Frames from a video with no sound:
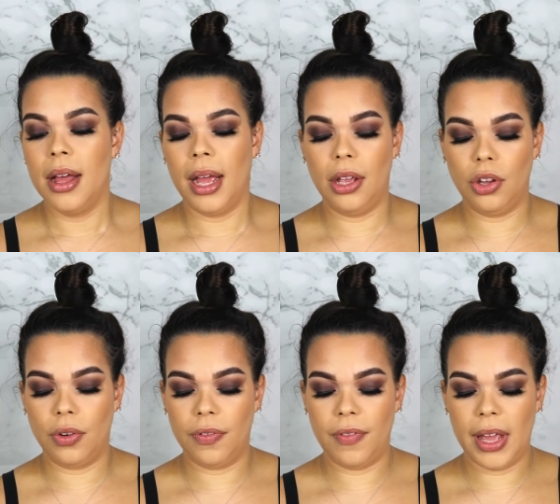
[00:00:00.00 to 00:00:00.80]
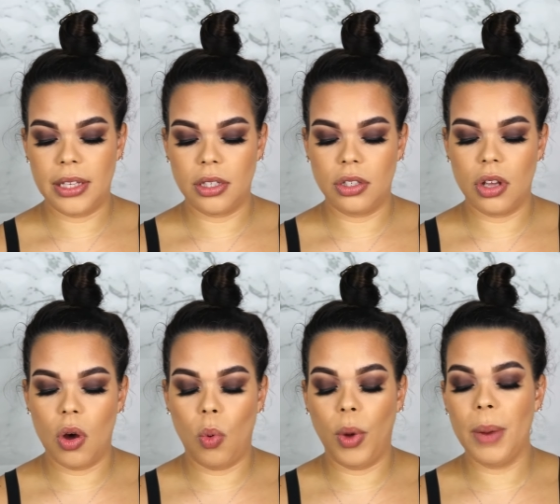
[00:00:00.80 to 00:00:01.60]
in your face.
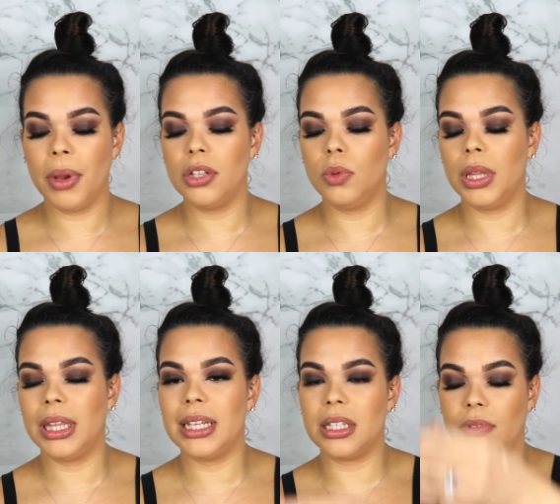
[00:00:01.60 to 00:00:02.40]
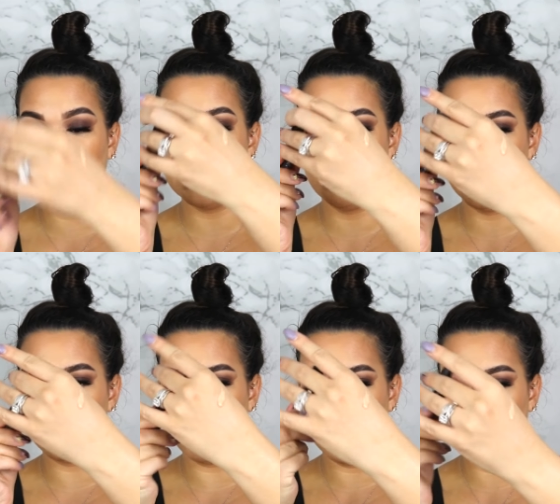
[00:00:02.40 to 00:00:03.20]
So what I'm gonna do with this is very similar
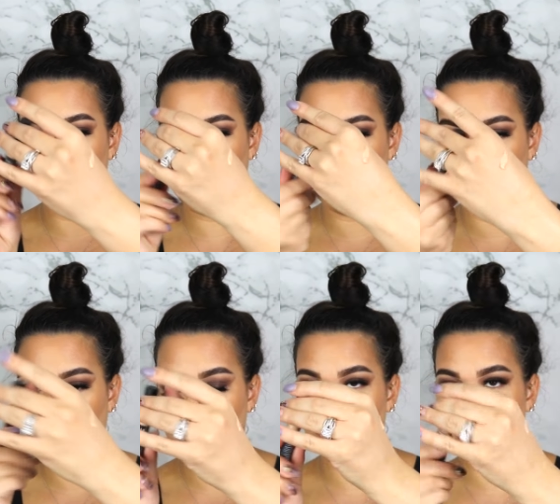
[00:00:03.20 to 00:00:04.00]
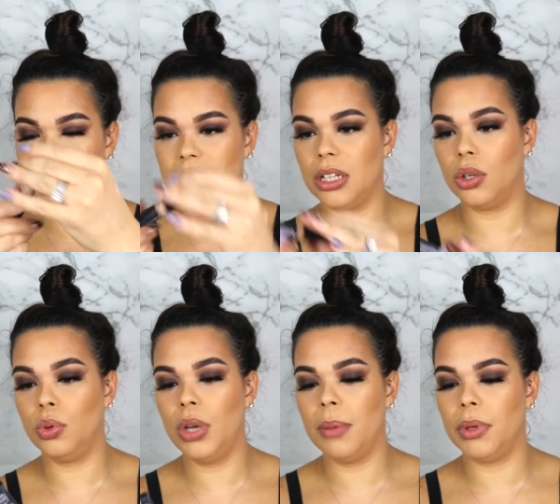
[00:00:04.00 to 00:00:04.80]
to what I did with my foundation. This is a
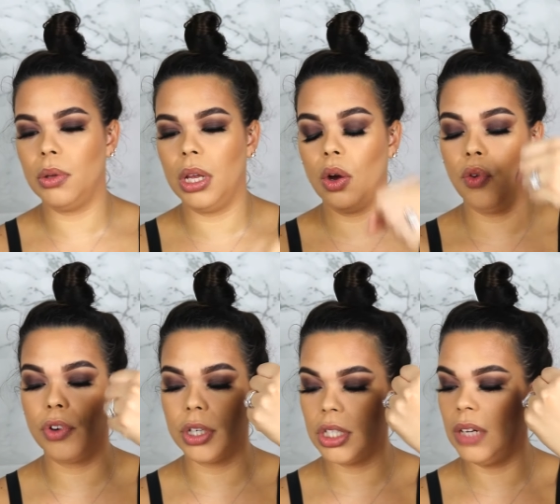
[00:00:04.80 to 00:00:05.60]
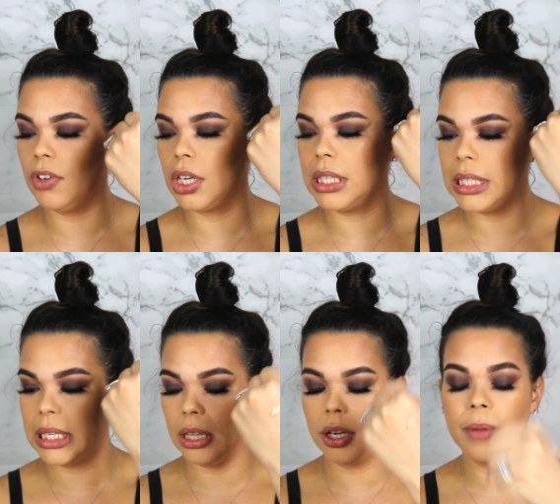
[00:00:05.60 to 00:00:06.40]
Huda Beauty Overachiever
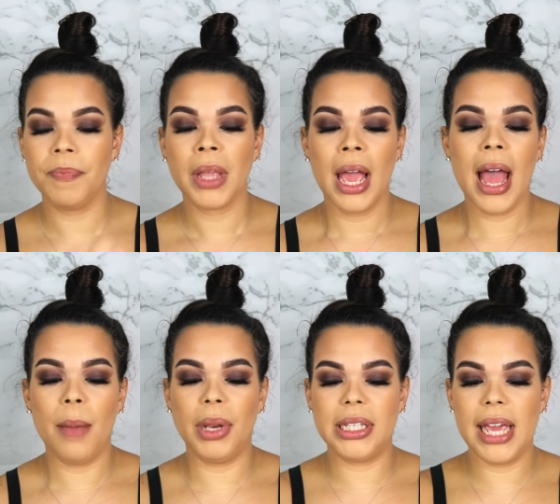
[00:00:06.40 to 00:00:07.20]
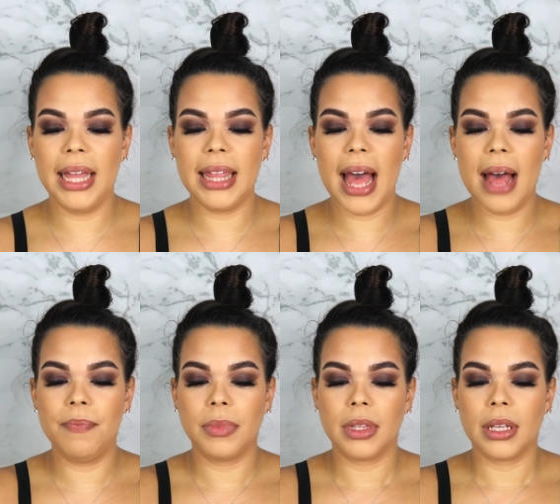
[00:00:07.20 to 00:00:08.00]
Concealer. I'm gonna take
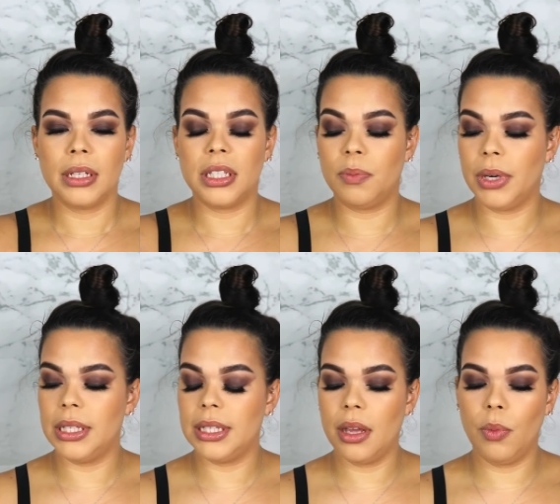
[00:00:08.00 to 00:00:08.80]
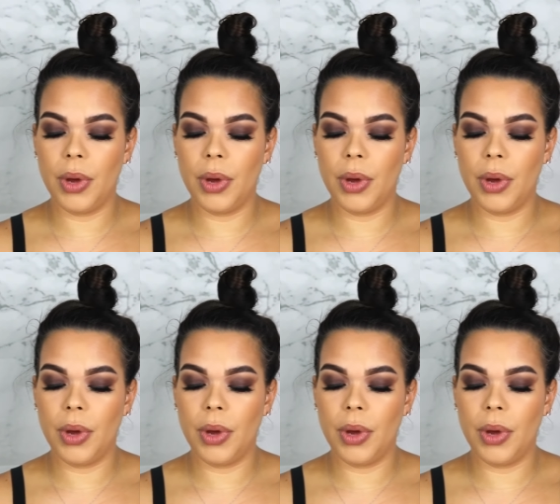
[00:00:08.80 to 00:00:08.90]
that, spritz it